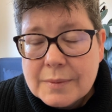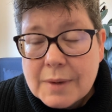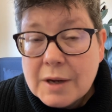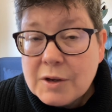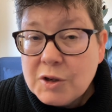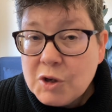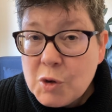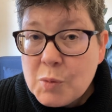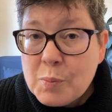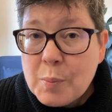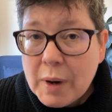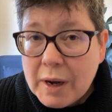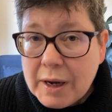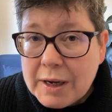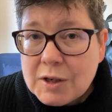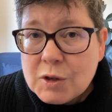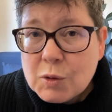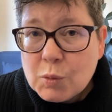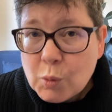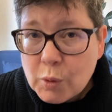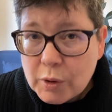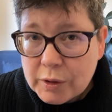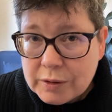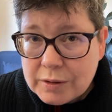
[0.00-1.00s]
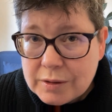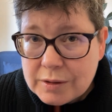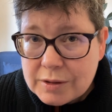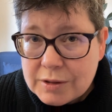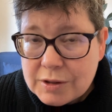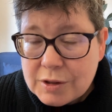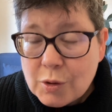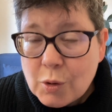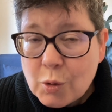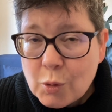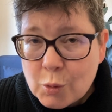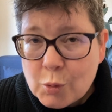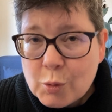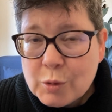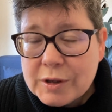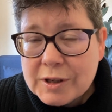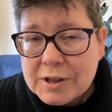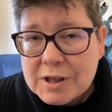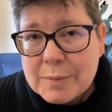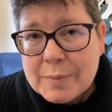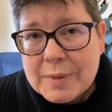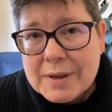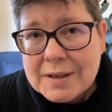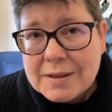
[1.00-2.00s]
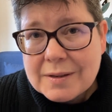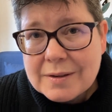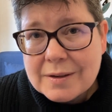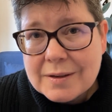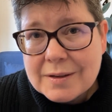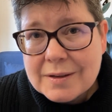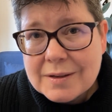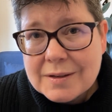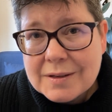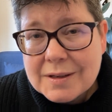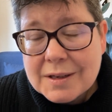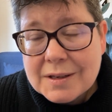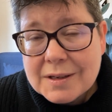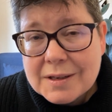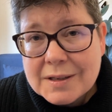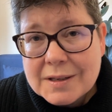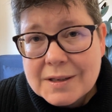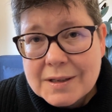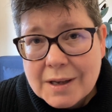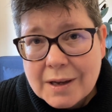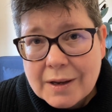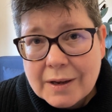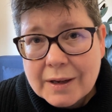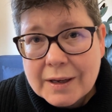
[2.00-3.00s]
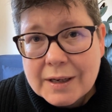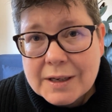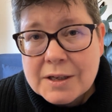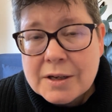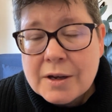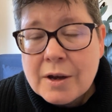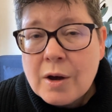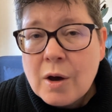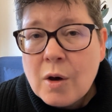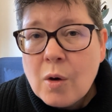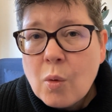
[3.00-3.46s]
And you might want to audit the business to decide